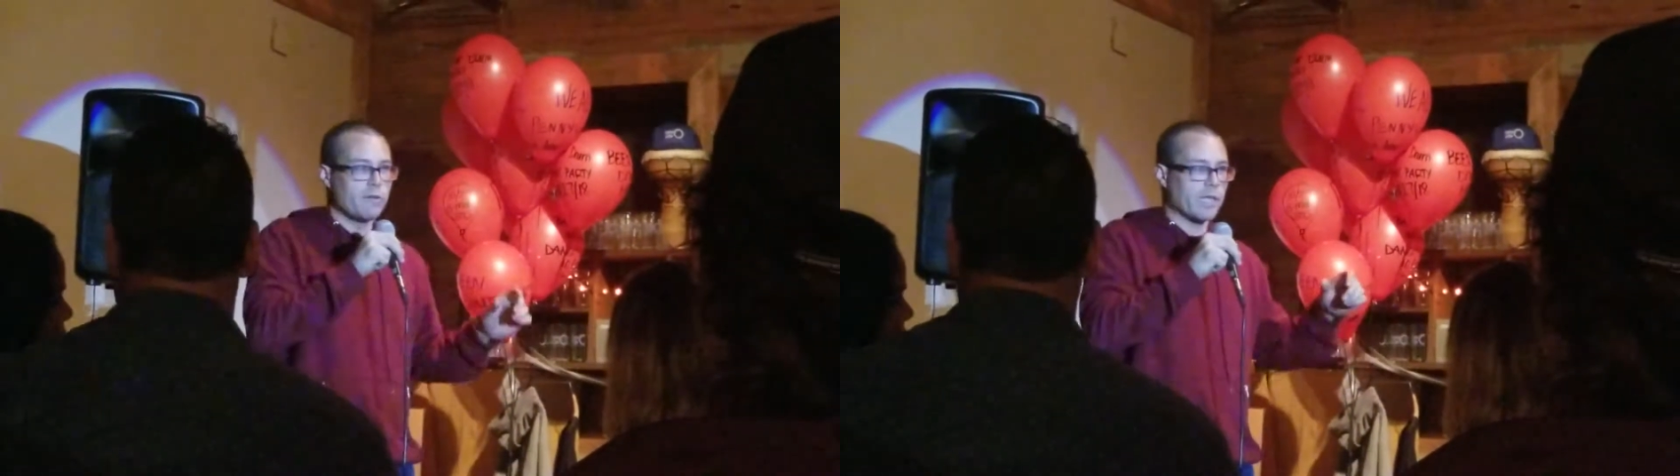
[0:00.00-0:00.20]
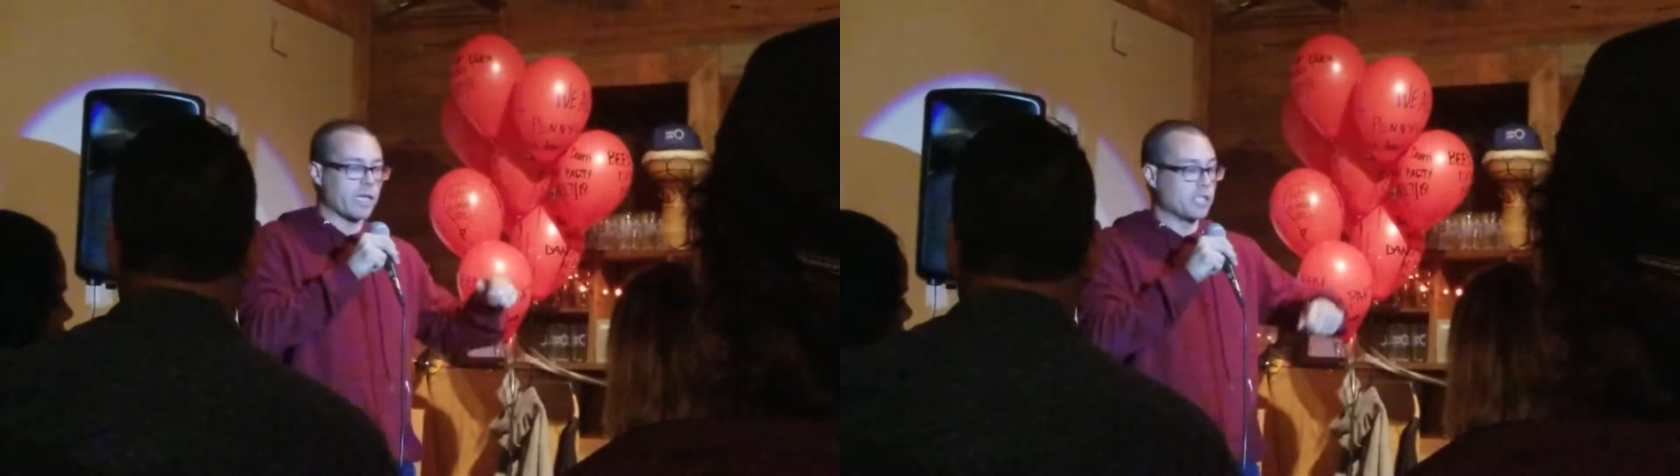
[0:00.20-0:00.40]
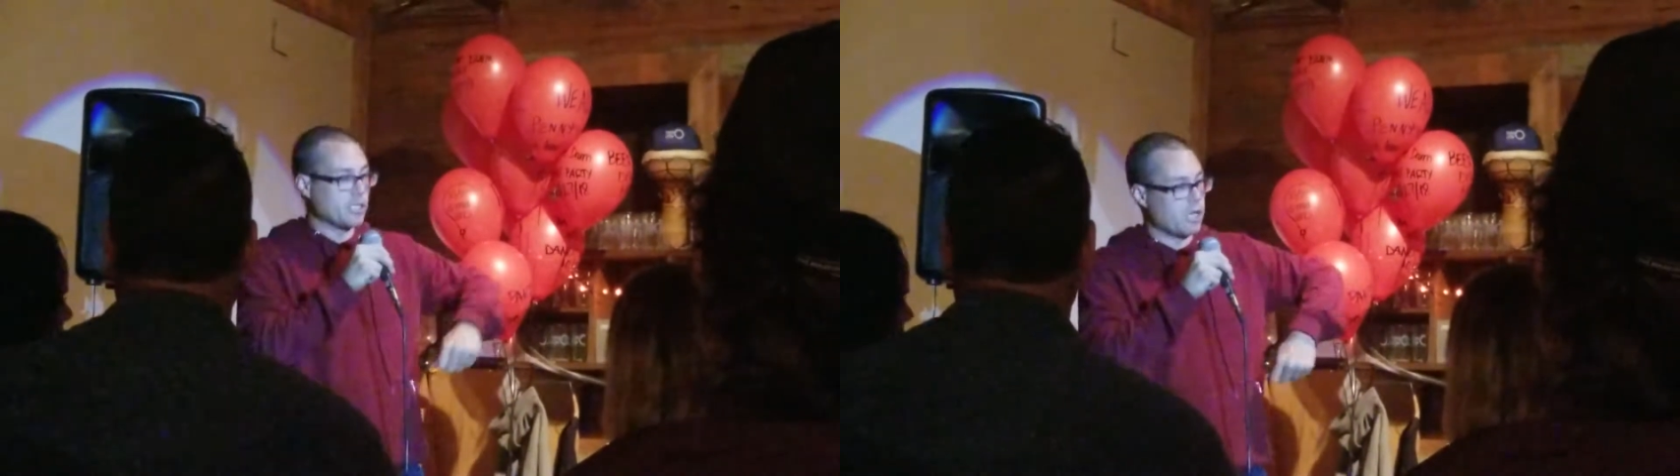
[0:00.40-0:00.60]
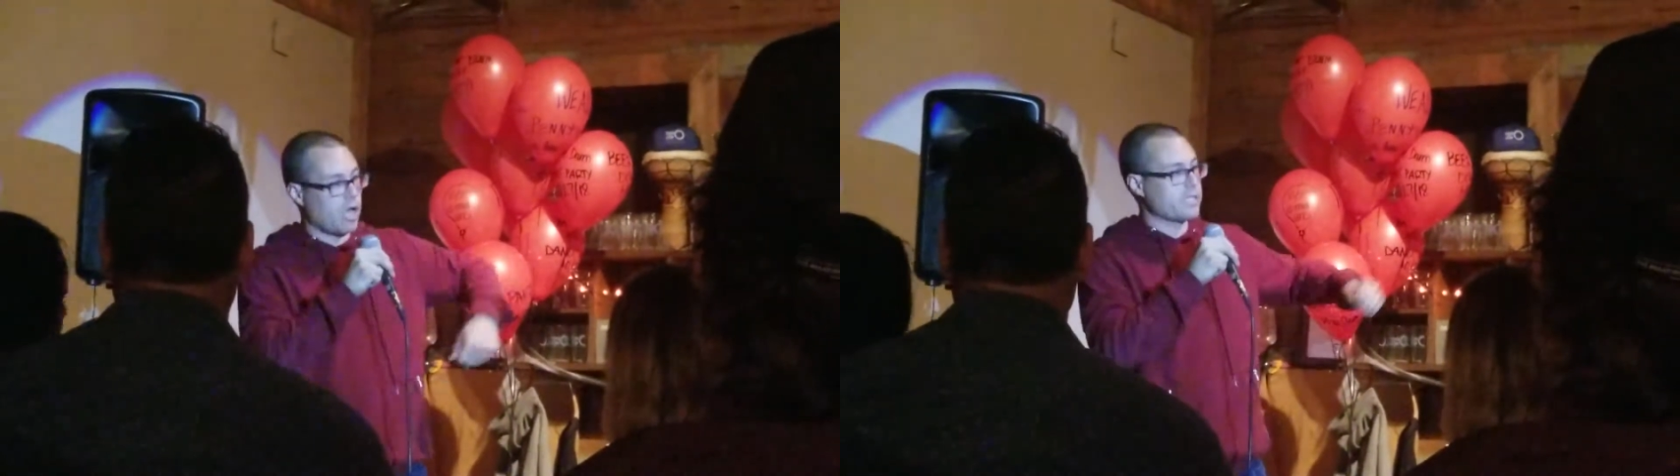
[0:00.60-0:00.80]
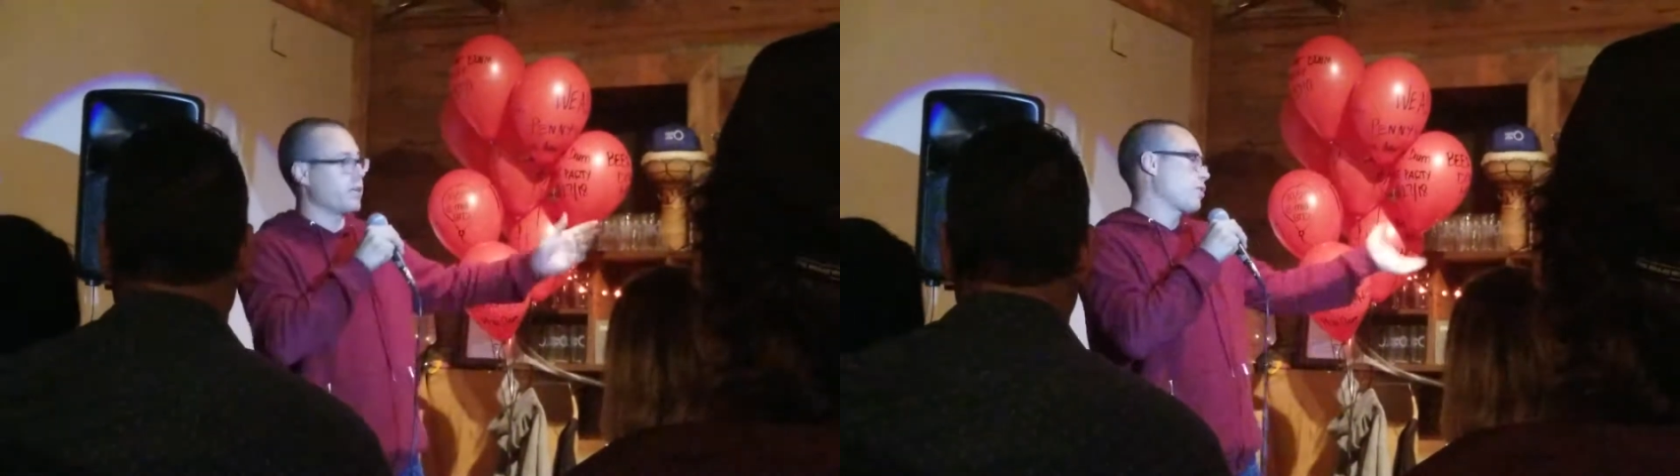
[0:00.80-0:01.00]
like just
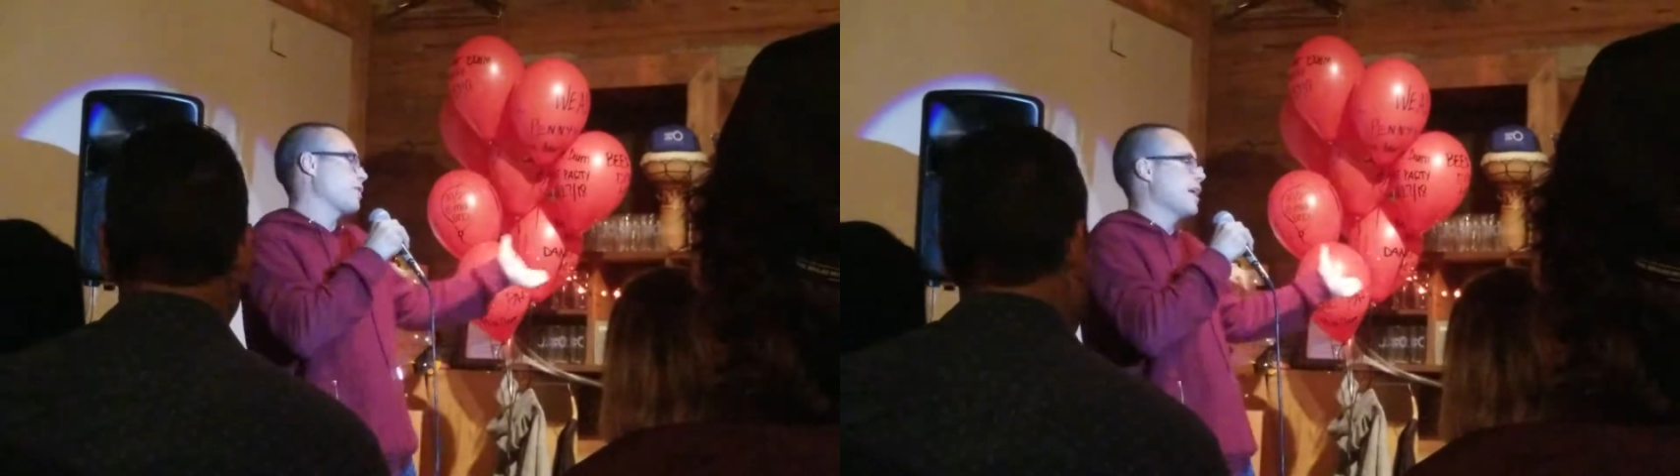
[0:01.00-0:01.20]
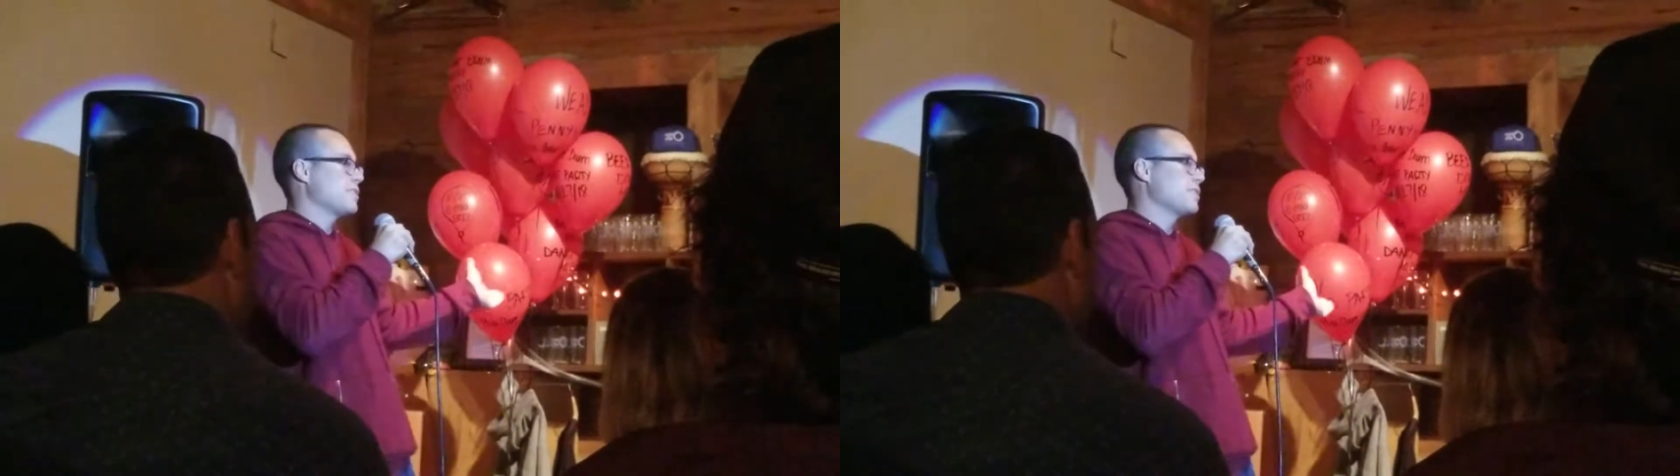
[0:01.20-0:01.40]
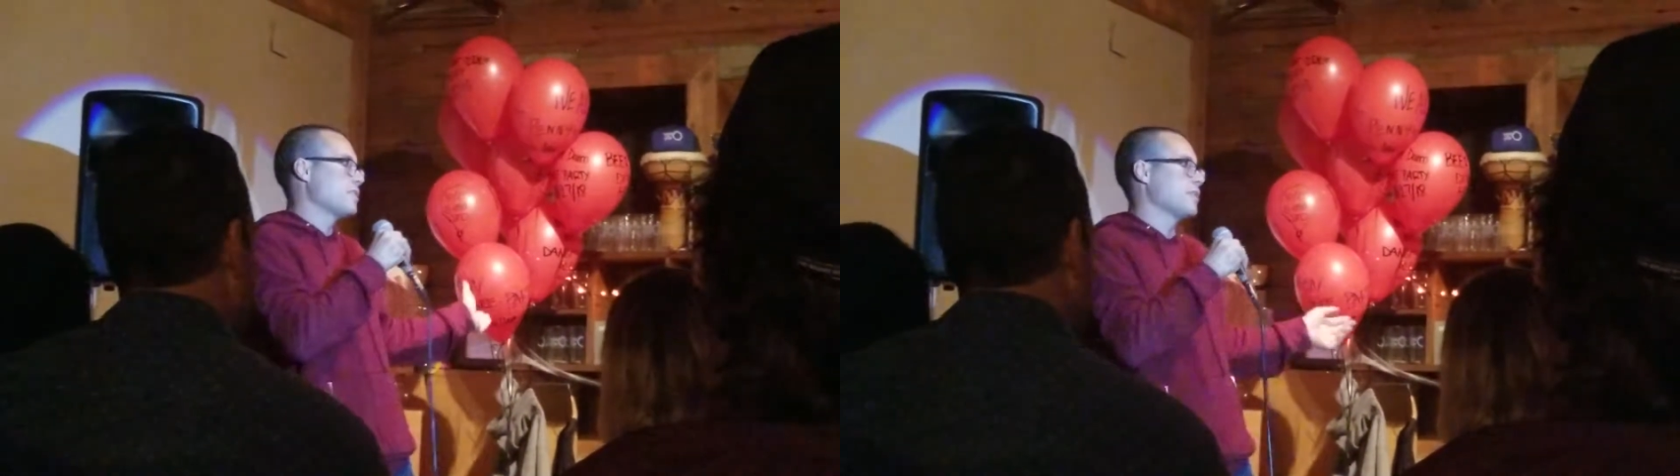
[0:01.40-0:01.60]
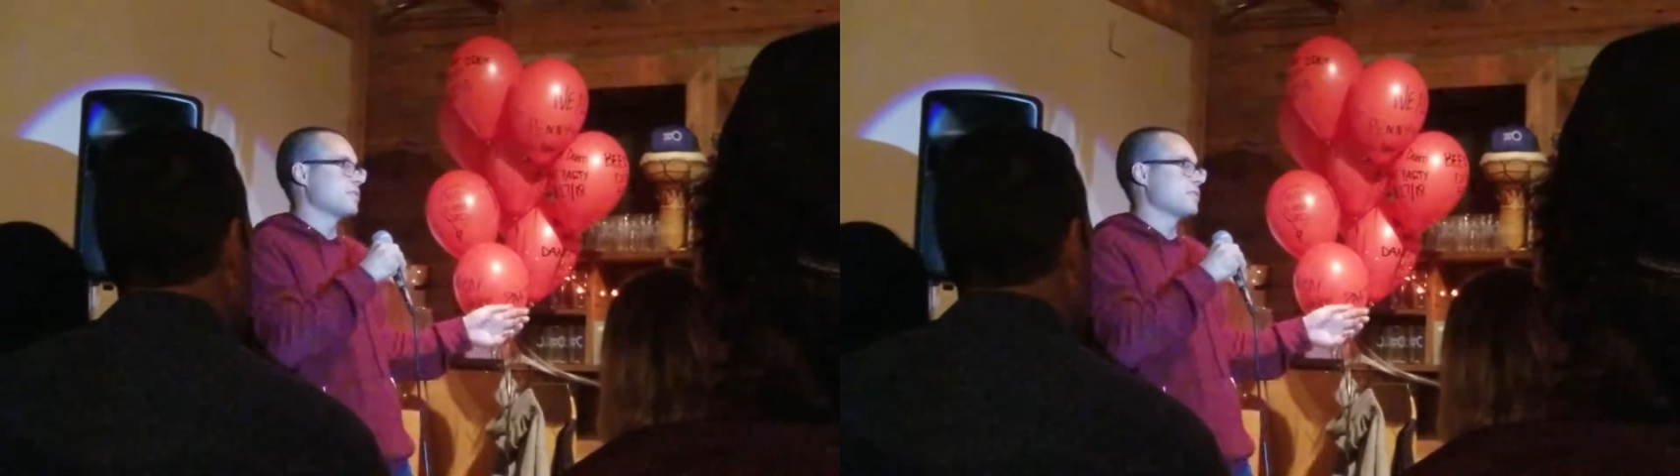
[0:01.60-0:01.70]
tossing her glasses to the